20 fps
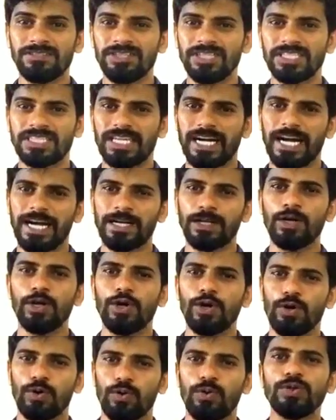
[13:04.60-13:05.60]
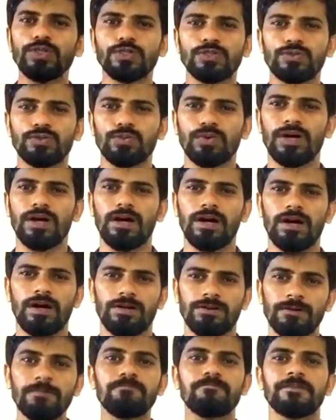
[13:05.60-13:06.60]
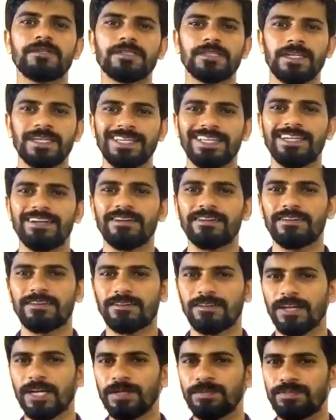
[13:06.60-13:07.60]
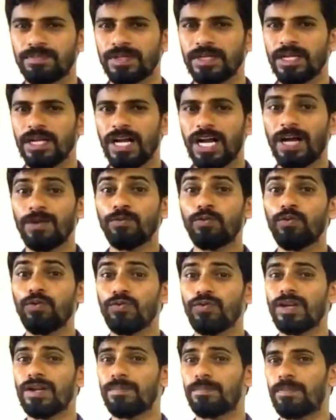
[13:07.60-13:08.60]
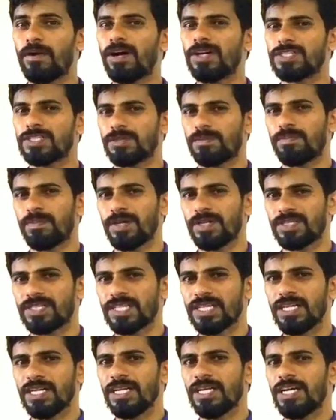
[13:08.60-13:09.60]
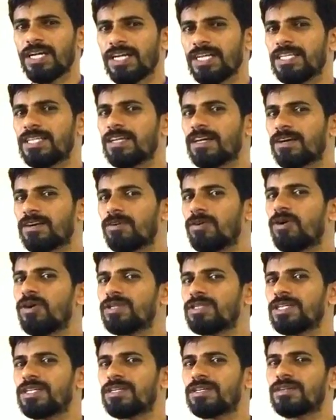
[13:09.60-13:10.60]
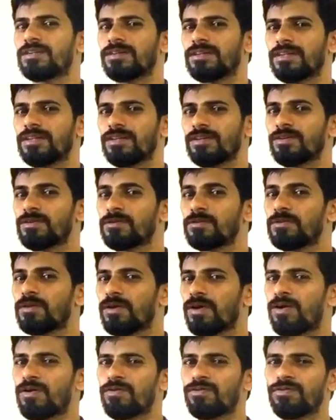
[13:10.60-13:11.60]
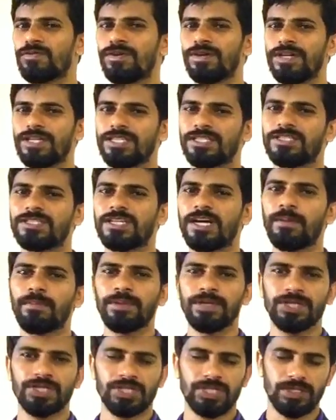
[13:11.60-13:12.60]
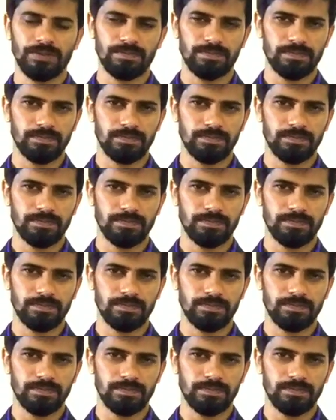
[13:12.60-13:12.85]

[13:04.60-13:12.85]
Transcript: decide who to represent their club and who will participate in the Golden Glove Championship.